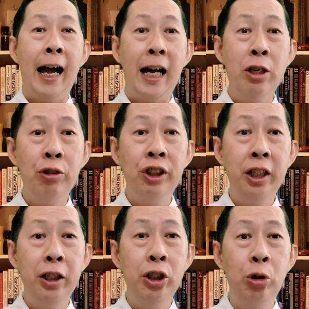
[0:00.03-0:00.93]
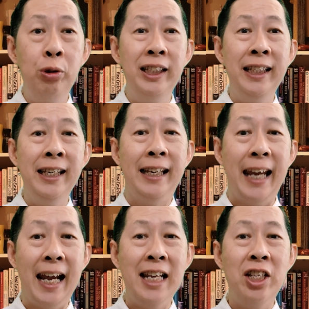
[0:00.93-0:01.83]
Are you still using
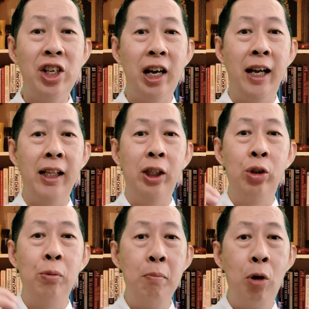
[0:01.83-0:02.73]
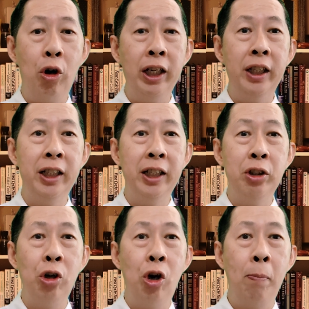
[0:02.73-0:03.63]
Gantt chart to monitor
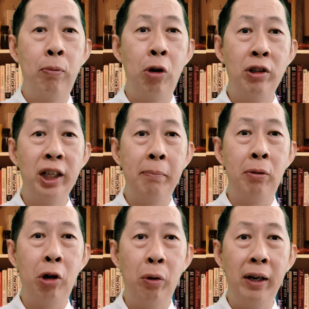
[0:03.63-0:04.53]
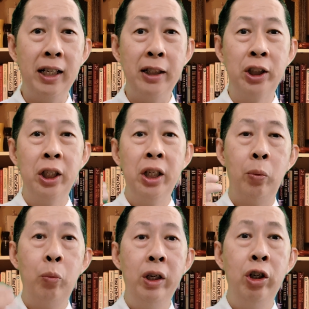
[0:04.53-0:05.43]
your project progress
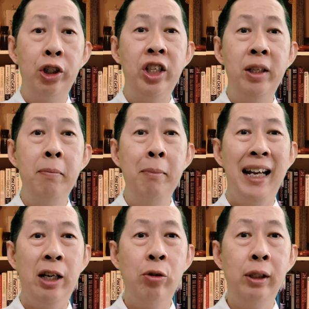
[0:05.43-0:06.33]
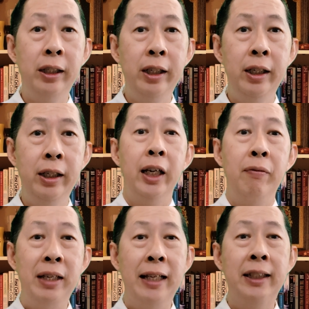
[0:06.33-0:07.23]
with your team manually?
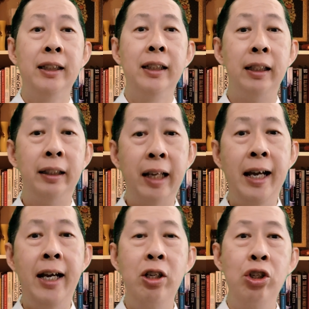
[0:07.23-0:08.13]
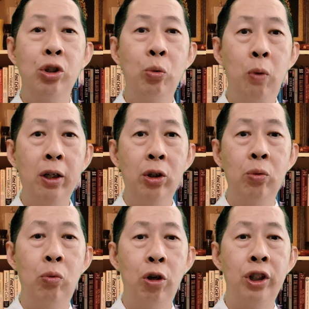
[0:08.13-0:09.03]
If yes, then you want
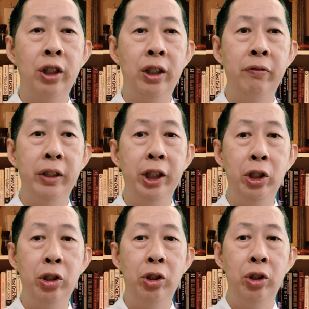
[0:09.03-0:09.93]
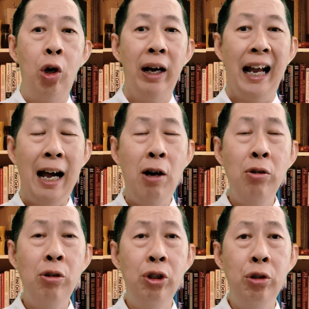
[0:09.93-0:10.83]
to watch this video on
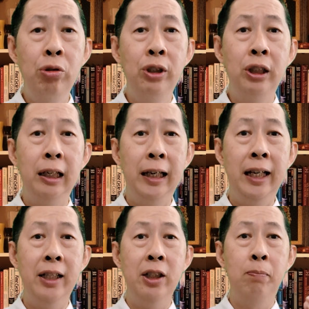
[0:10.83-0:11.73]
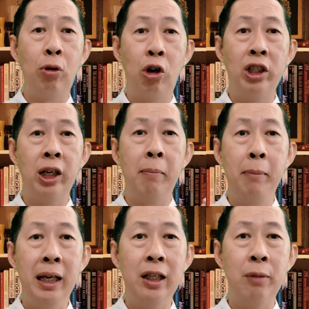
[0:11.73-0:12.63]
how to use the latest project
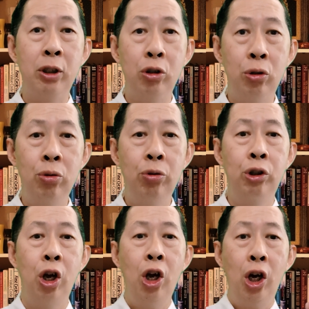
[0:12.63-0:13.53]
management tools